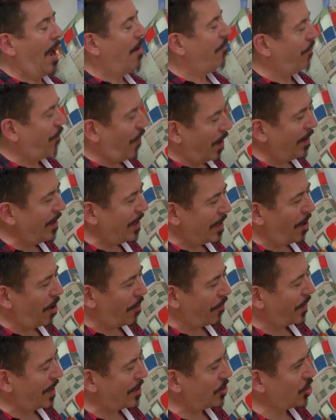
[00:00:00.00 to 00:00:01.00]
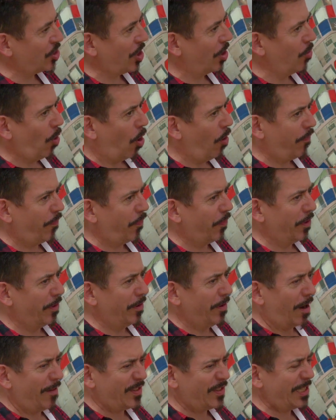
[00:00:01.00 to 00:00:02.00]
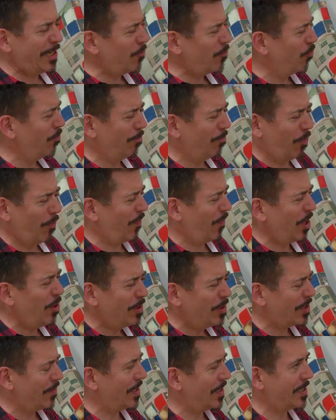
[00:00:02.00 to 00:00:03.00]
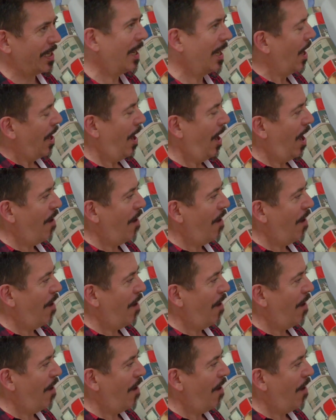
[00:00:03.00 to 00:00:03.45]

Funnily enough, that show often I've seen reviews of it saying